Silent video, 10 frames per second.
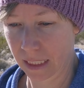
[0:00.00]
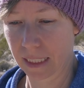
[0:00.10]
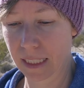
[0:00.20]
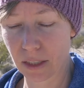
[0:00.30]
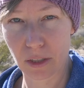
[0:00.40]

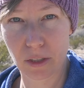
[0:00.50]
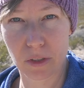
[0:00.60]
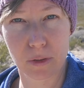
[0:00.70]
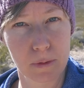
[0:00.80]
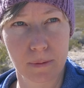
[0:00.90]

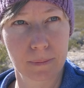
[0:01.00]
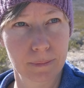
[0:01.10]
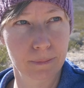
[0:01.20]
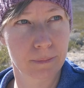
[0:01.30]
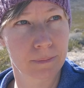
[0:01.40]
hills,
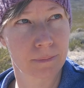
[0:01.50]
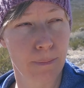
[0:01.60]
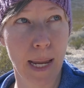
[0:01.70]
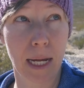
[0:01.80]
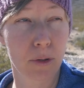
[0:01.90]

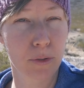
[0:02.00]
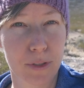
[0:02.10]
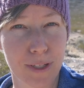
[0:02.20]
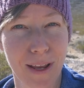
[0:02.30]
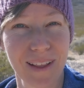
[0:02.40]

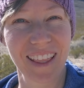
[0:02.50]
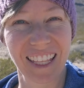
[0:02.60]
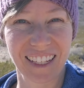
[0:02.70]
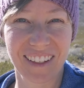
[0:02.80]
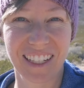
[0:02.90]
mounds that
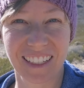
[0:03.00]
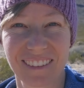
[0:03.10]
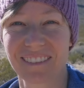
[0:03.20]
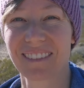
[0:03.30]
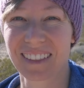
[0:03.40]
you
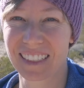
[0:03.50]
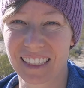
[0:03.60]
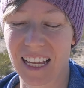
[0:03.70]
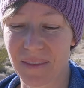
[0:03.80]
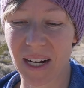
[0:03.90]
can
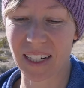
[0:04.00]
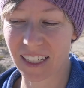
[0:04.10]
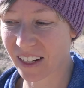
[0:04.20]
climb around